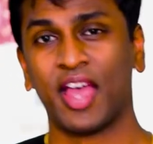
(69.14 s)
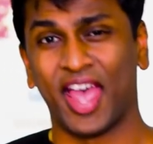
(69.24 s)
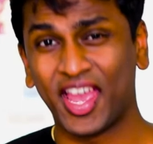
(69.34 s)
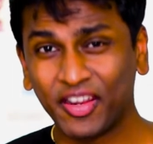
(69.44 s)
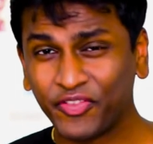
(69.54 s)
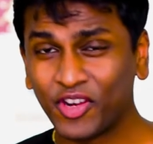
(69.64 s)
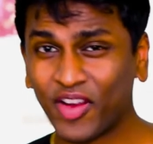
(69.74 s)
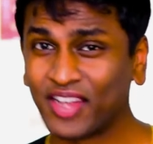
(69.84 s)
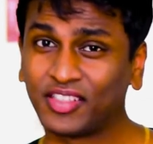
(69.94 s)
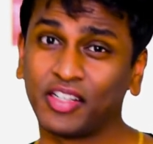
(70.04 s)
And if
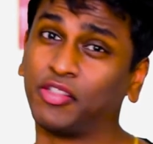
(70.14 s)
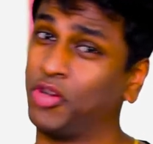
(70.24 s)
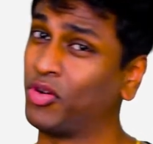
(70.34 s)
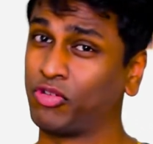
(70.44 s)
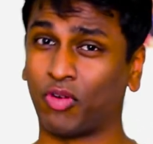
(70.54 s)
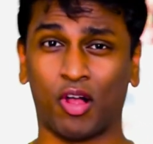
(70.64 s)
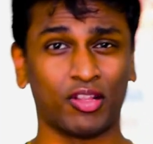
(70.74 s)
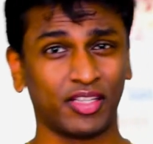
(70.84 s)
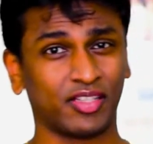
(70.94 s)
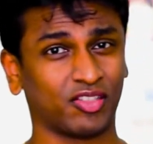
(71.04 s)
your answer is no to
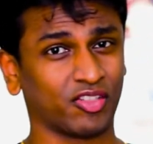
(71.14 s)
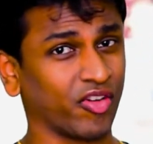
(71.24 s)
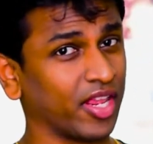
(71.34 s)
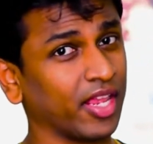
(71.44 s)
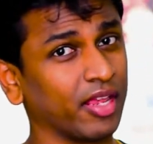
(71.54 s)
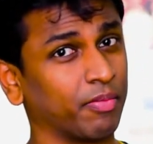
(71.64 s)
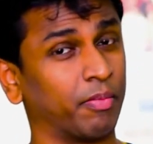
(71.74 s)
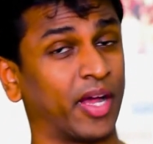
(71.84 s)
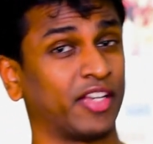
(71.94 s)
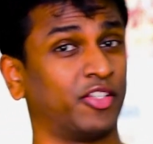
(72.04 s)
all these three,
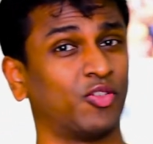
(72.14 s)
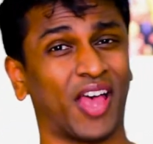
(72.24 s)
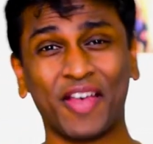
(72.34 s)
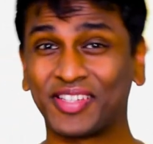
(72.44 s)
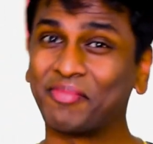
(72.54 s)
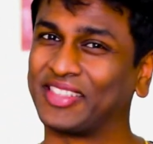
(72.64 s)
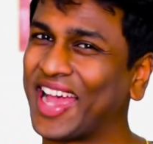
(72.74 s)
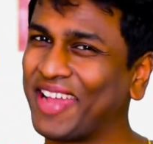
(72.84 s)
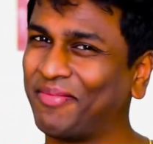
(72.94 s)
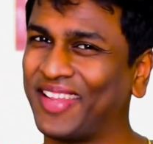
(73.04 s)
but you have some
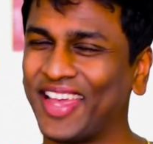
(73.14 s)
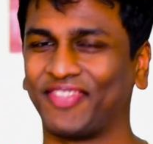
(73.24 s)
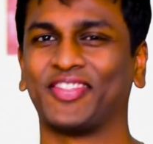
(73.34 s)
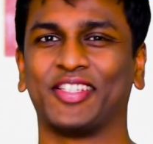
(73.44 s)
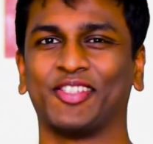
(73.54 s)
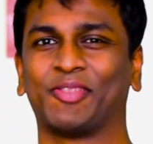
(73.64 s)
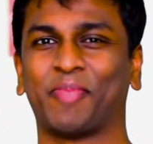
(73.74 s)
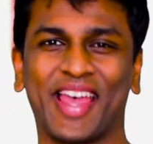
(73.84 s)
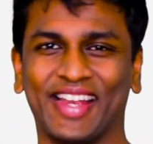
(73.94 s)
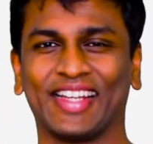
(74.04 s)
time left to
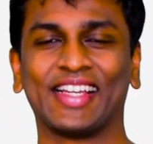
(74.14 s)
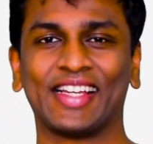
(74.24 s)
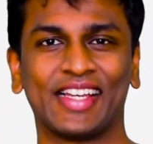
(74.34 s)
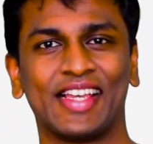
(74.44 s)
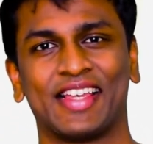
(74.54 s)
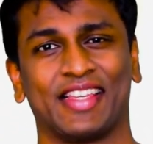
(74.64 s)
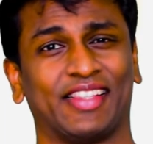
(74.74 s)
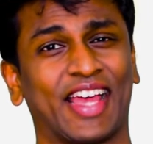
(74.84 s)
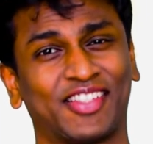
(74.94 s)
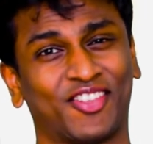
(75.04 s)
spend,
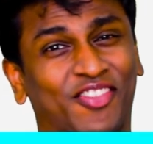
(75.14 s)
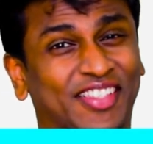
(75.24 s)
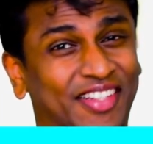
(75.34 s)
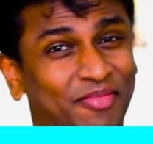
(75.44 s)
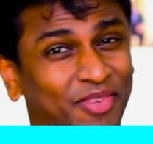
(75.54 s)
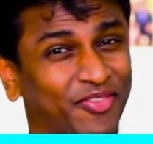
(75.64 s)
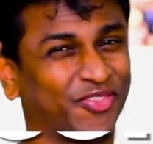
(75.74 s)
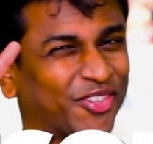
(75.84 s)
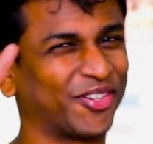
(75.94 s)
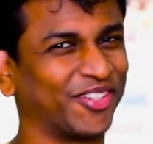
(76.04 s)
that's your reason number
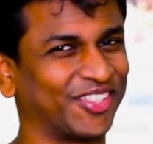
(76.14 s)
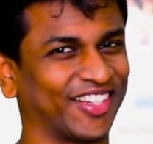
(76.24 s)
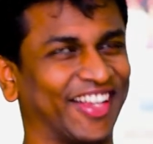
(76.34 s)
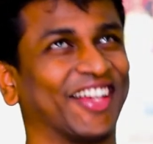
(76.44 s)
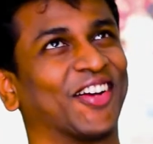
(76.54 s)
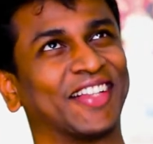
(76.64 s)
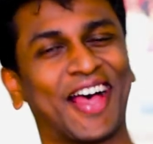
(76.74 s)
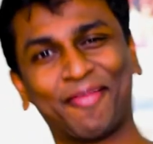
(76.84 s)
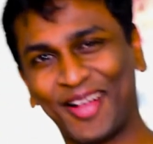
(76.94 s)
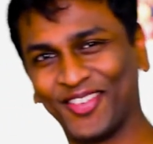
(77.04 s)
four to click on
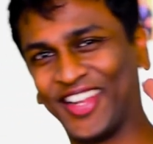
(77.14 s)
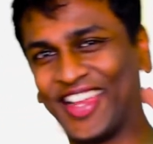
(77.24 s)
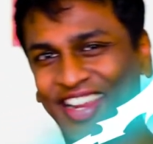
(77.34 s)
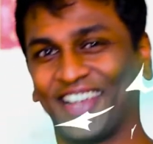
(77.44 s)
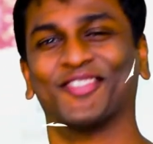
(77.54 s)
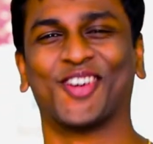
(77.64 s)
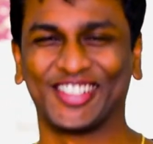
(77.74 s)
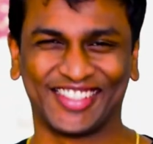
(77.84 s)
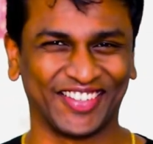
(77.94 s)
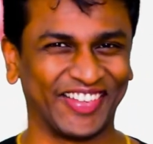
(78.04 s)
the above link and
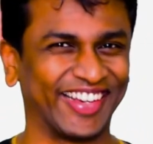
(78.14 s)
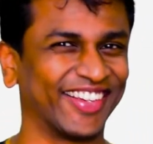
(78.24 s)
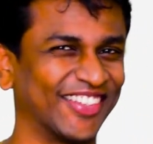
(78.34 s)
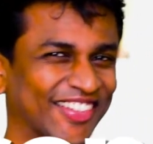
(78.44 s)
watch the video.